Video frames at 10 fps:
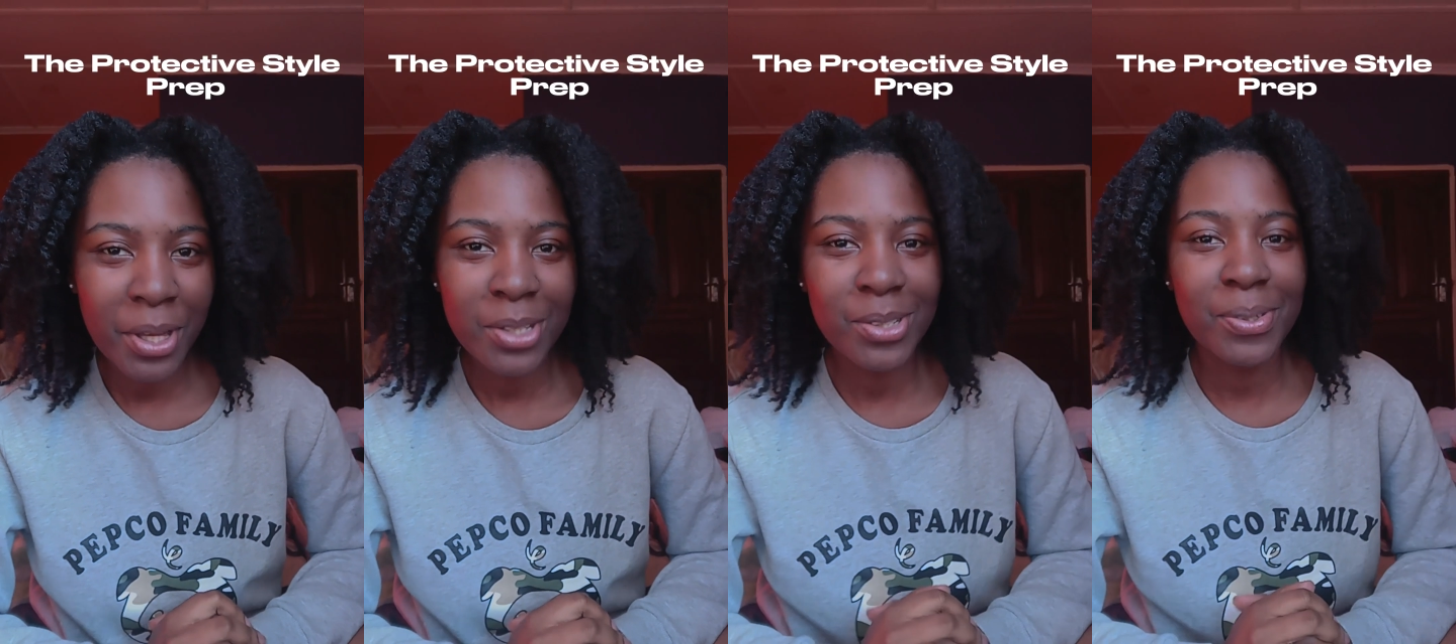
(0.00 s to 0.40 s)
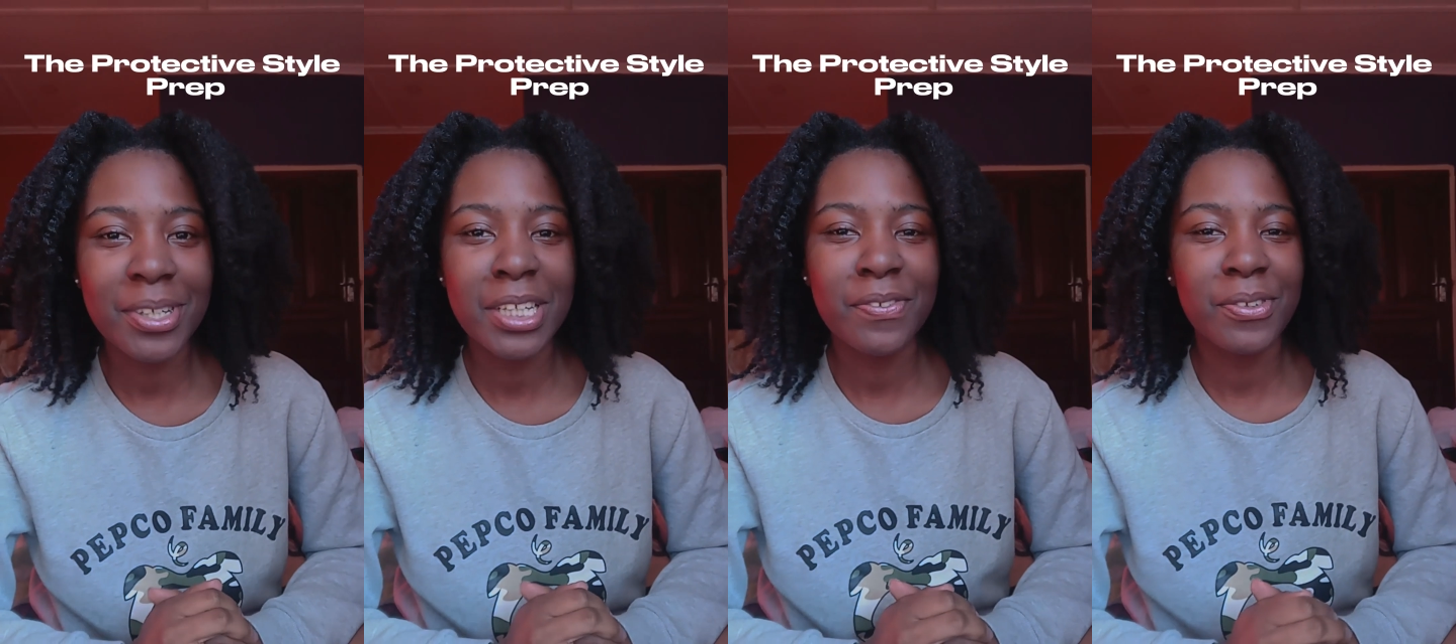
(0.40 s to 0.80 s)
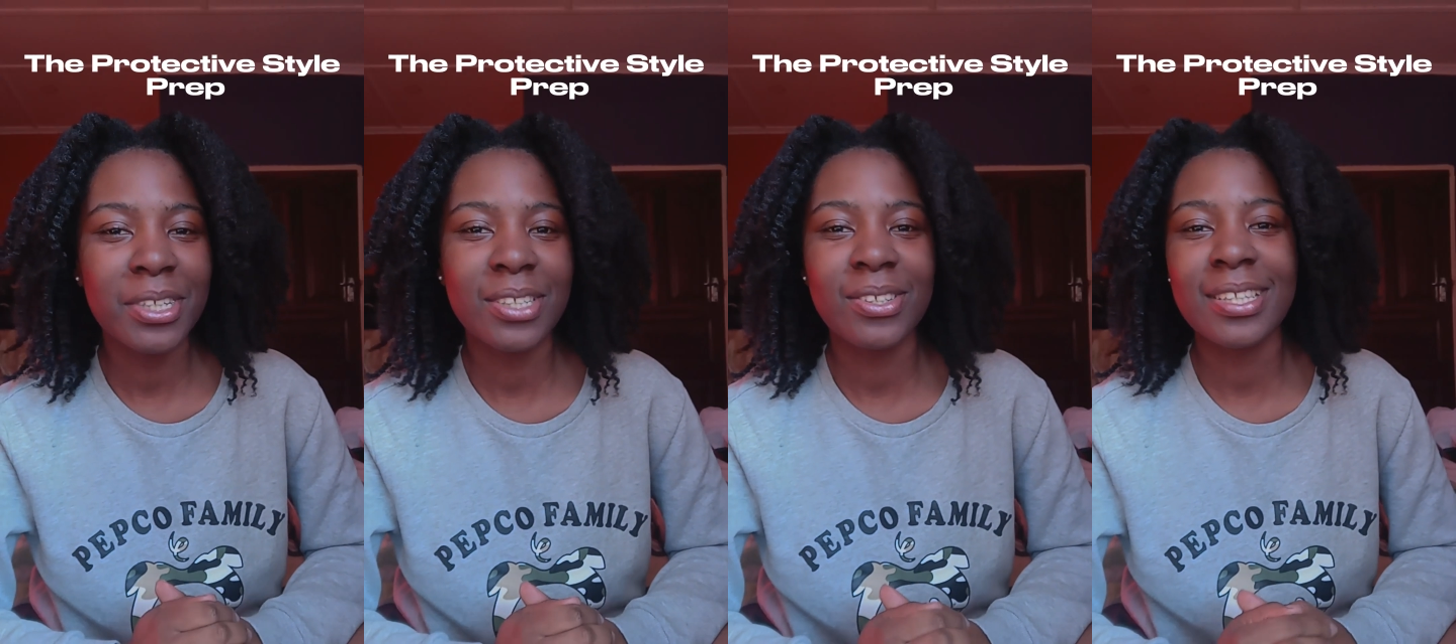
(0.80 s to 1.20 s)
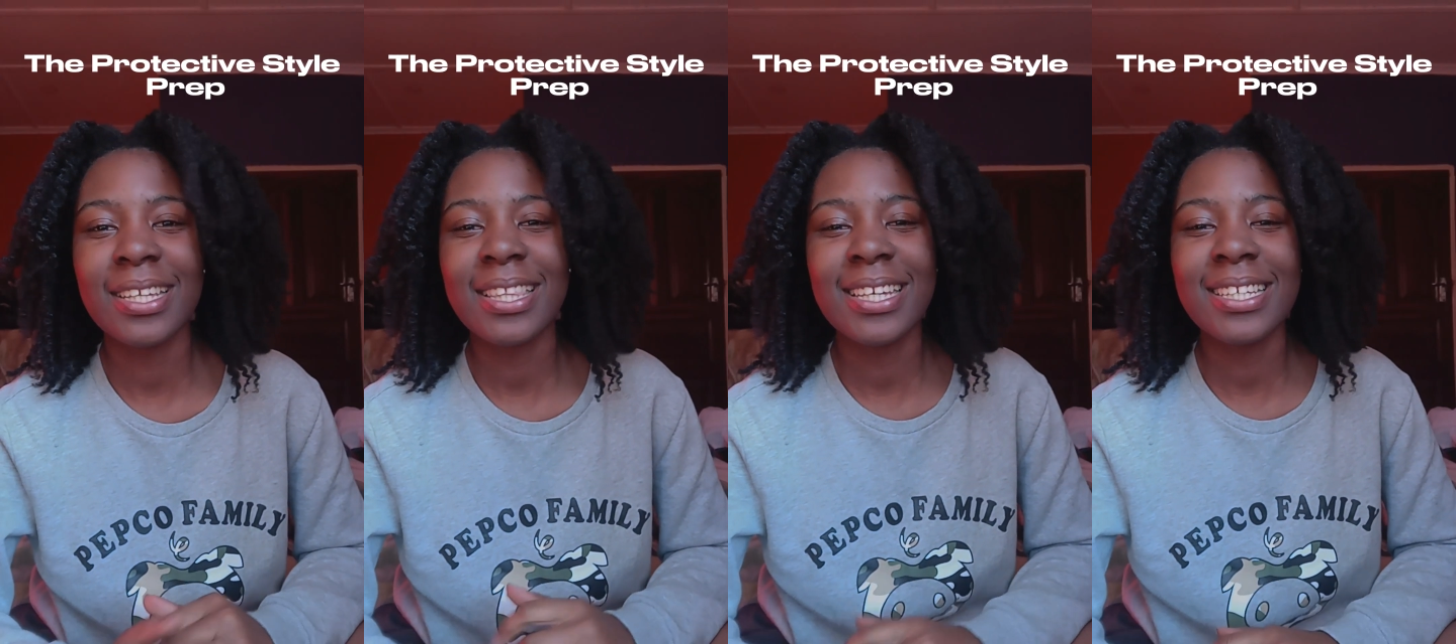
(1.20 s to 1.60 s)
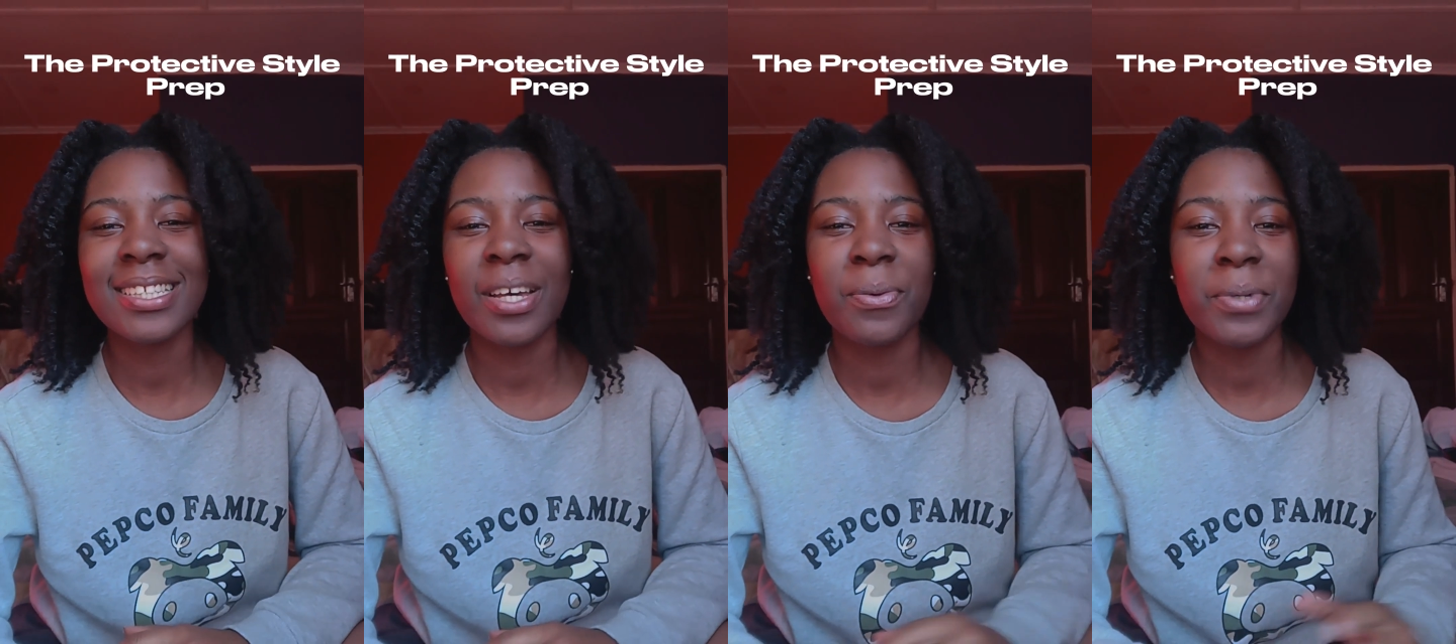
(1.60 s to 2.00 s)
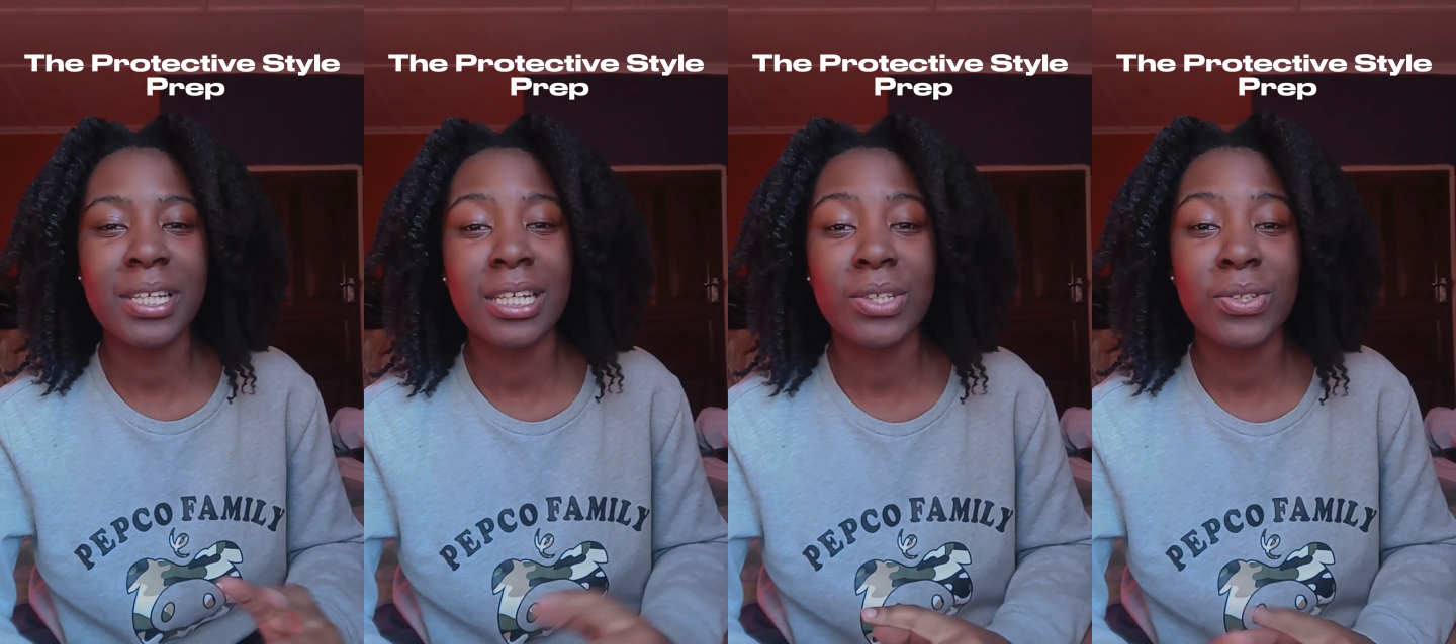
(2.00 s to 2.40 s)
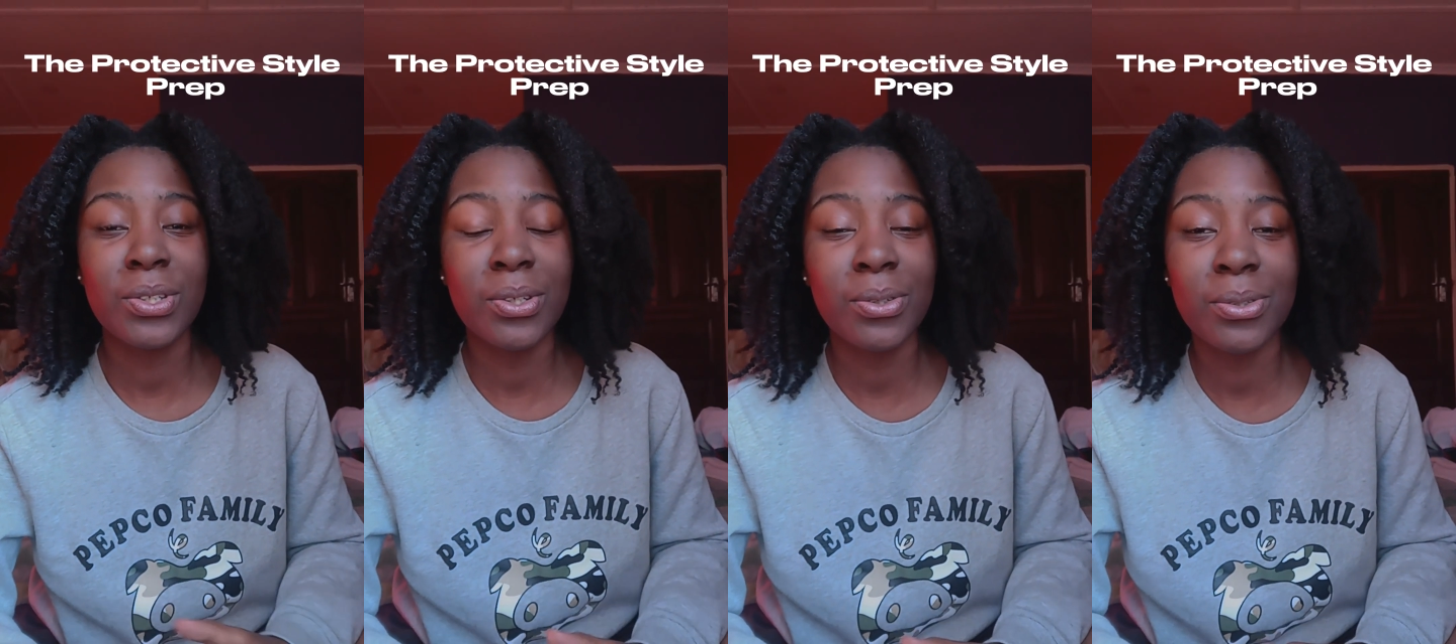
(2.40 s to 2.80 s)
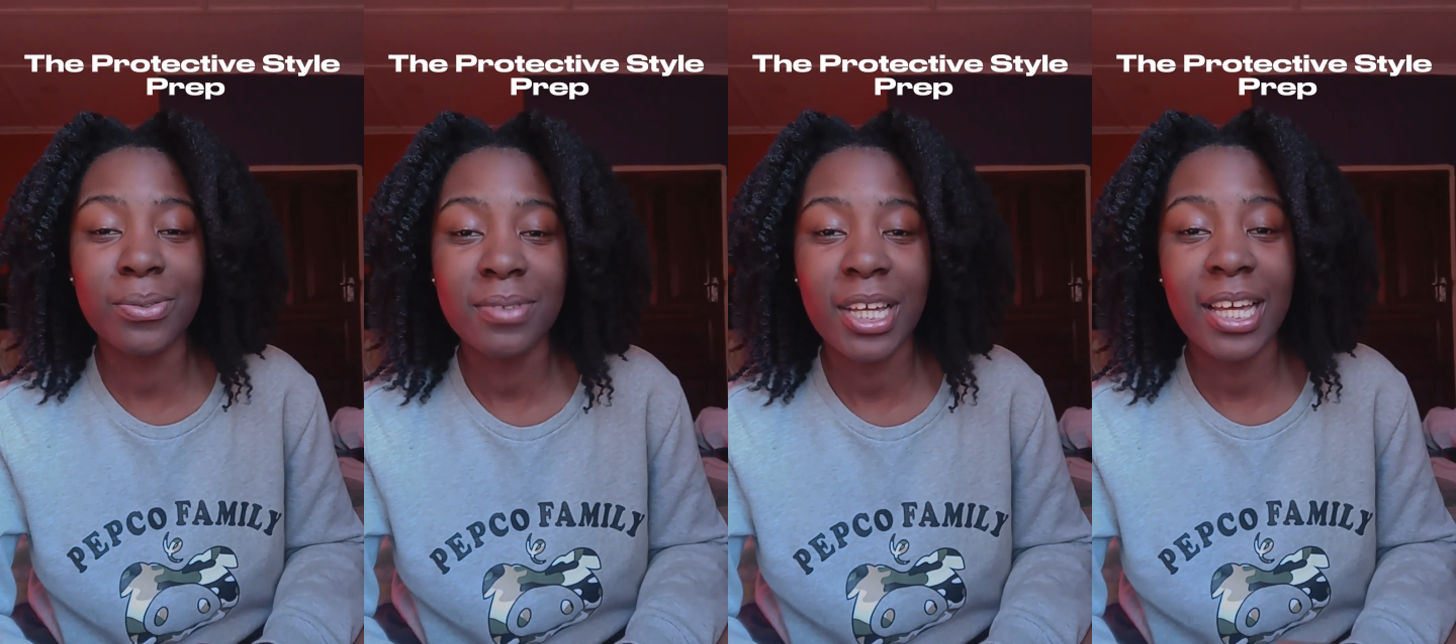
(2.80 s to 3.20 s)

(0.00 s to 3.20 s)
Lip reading: So we're gonna focus on the things that we need to know